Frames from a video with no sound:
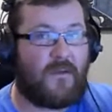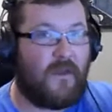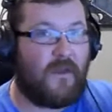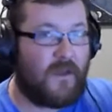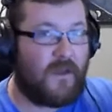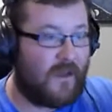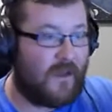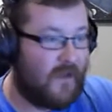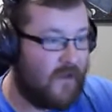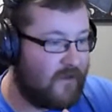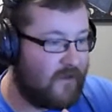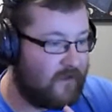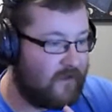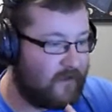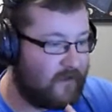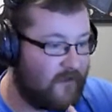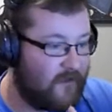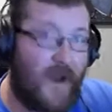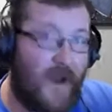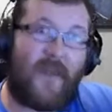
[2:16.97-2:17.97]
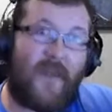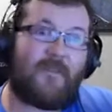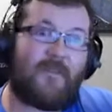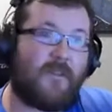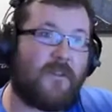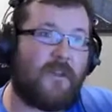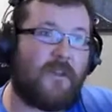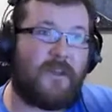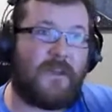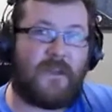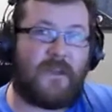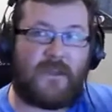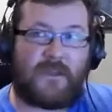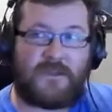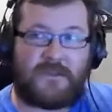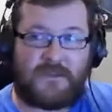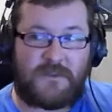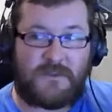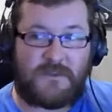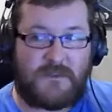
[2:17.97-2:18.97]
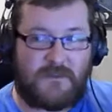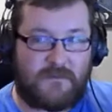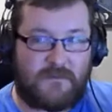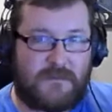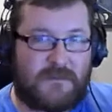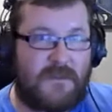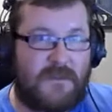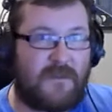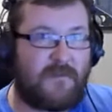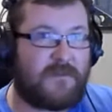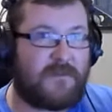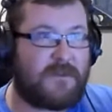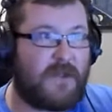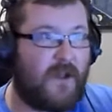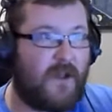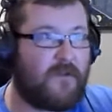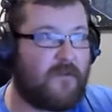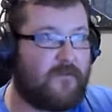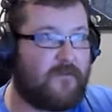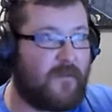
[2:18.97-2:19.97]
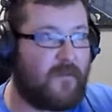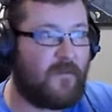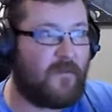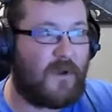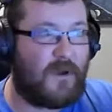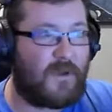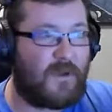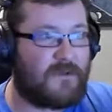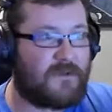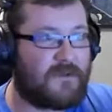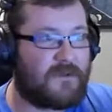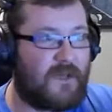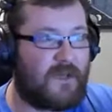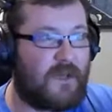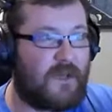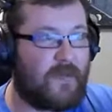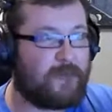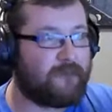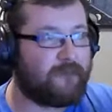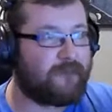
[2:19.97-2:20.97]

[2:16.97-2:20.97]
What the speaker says: Graphically and just cinematography wise, like